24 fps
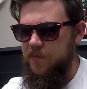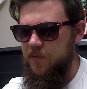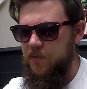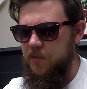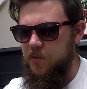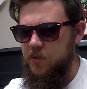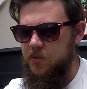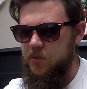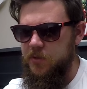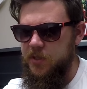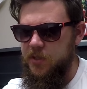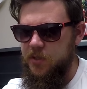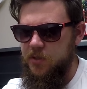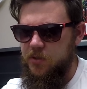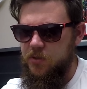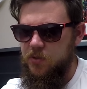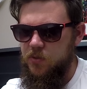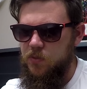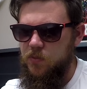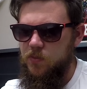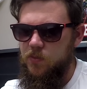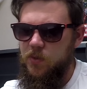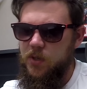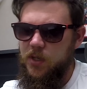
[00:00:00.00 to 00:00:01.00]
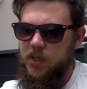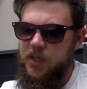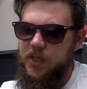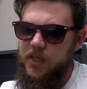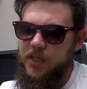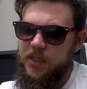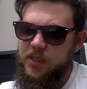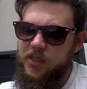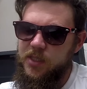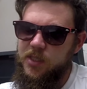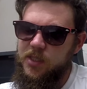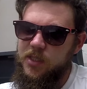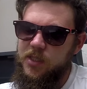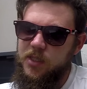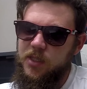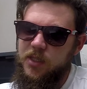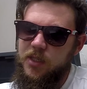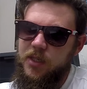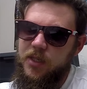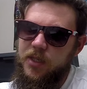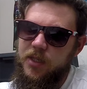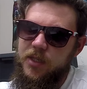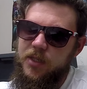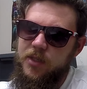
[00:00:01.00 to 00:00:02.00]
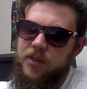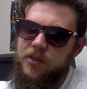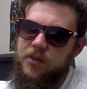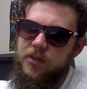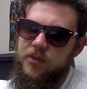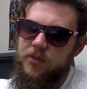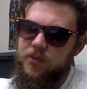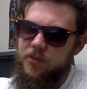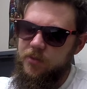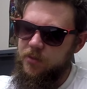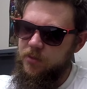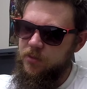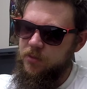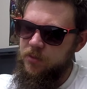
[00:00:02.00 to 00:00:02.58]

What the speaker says: flew it twice and